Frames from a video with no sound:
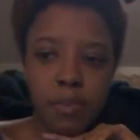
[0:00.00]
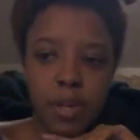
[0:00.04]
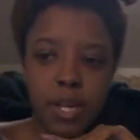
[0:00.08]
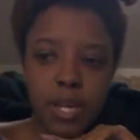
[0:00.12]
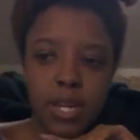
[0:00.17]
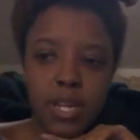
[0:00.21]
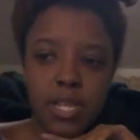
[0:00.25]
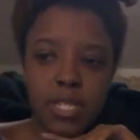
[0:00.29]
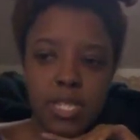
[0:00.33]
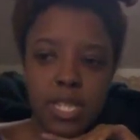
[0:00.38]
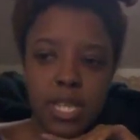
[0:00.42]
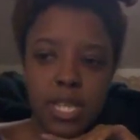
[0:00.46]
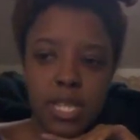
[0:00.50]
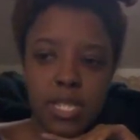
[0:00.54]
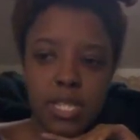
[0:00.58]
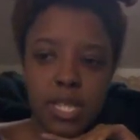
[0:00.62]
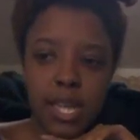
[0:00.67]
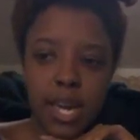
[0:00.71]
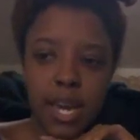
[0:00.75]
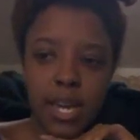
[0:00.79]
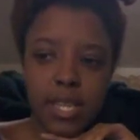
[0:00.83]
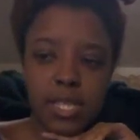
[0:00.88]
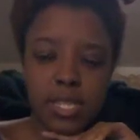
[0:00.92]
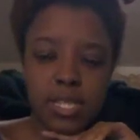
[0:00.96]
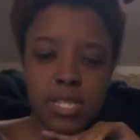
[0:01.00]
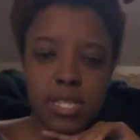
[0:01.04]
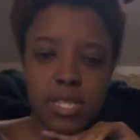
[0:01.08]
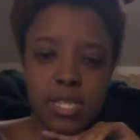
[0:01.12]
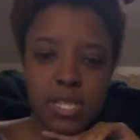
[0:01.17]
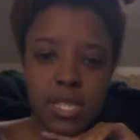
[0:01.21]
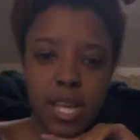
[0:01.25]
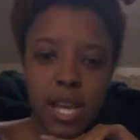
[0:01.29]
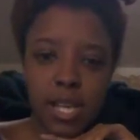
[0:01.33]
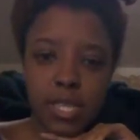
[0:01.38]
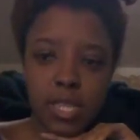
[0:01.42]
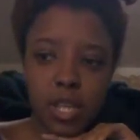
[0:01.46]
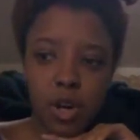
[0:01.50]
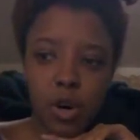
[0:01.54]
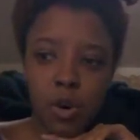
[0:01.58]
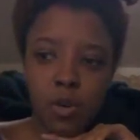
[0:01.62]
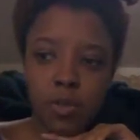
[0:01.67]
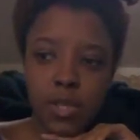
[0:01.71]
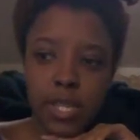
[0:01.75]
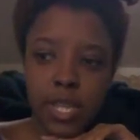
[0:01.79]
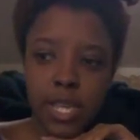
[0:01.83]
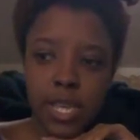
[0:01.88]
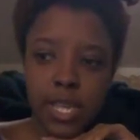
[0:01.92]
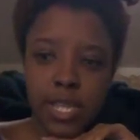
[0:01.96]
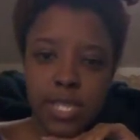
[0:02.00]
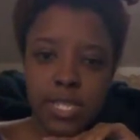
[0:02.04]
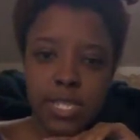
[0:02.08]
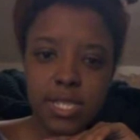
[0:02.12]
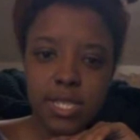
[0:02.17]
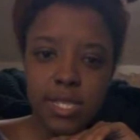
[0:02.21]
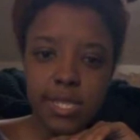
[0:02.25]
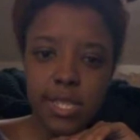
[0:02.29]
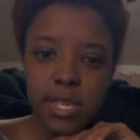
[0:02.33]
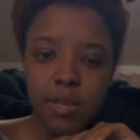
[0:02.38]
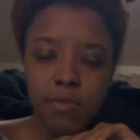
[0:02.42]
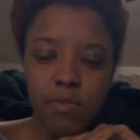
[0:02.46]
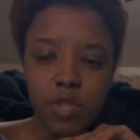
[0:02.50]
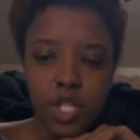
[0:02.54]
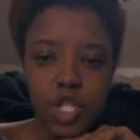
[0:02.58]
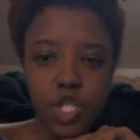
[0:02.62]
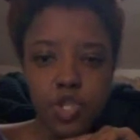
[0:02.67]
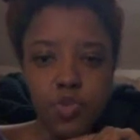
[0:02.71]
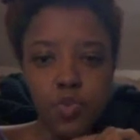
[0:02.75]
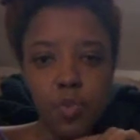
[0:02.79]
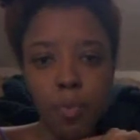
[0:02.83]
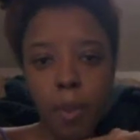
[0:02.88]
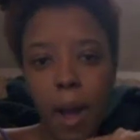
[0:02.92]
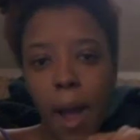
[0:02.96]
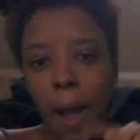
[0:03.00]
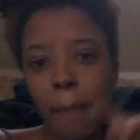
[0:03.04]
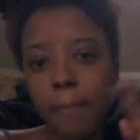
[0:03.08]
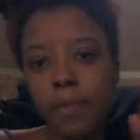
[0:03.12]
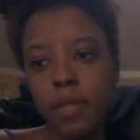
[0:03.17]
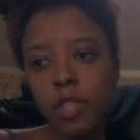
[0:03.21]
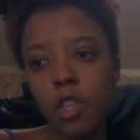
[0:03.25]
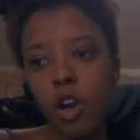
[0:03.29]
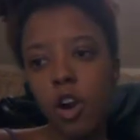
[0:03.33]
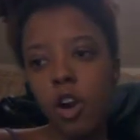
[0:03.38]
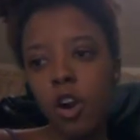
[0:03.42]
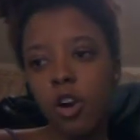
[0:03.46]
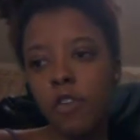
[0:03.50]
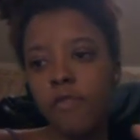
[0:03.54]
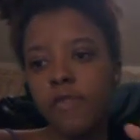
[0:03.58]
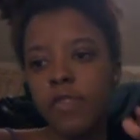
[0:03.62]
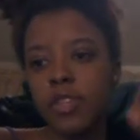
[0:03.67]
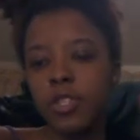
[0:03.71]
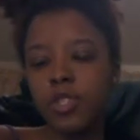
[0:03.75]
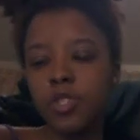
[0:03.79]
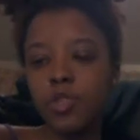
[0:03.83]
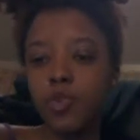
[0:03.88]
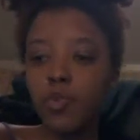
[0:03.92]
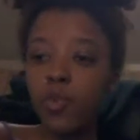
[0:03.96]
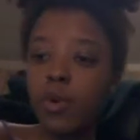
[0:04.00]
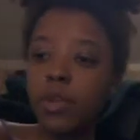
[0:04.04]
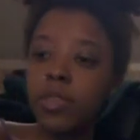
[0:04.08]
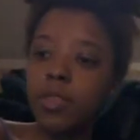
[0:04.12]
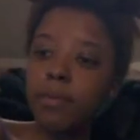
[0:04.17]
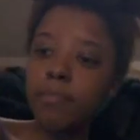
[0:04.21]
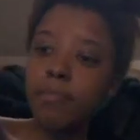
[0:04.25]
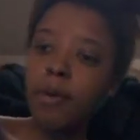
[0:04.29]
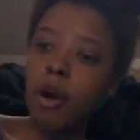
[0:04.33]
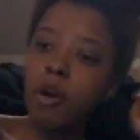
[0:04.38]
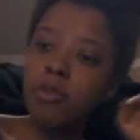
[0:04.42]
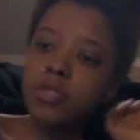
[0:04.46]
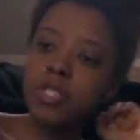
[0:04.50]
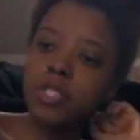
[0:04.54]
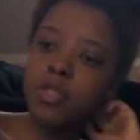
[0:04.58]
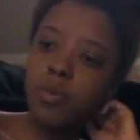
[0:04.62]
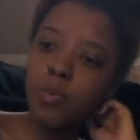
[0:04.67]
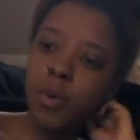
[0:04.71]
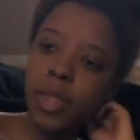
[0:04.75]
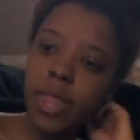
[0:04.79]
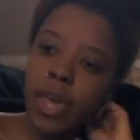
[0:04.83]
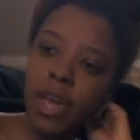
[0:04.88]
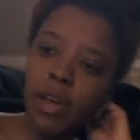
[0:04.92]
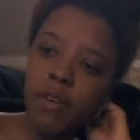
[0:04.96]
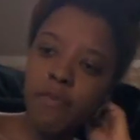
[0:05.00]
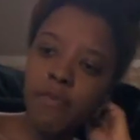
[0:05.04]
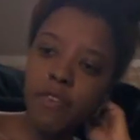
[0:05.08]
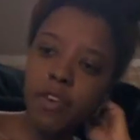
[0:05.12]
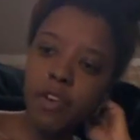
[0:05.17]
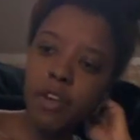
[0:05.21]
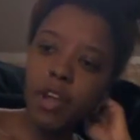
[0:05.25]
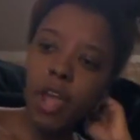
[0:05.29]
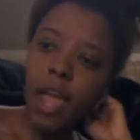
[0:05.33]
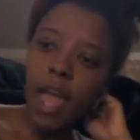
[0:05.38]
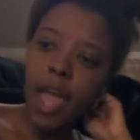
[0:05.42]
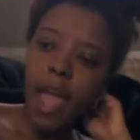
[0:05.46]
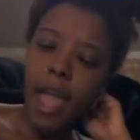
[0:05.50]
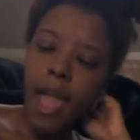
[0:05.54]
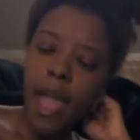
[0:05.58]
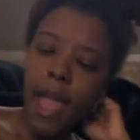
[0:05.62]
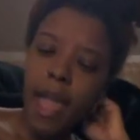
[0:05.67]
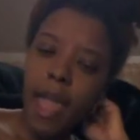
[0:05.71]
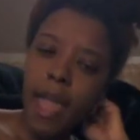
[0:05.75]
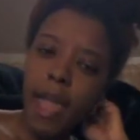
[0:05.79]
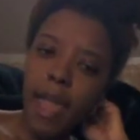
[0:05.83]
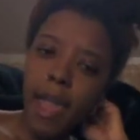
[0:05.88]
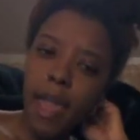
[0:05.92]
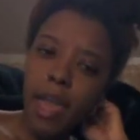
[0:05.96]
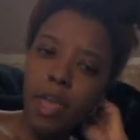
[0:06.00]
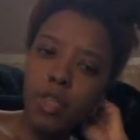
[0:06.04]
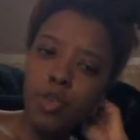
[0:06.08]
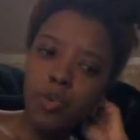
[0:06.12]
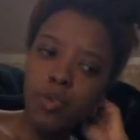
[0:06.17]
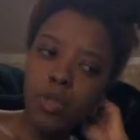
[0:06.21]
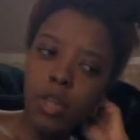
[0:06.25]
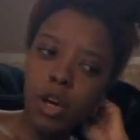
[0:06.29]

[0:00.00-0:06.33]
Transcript: because he's like, this is not the only incident with you popping off and doing the most or whatever. And,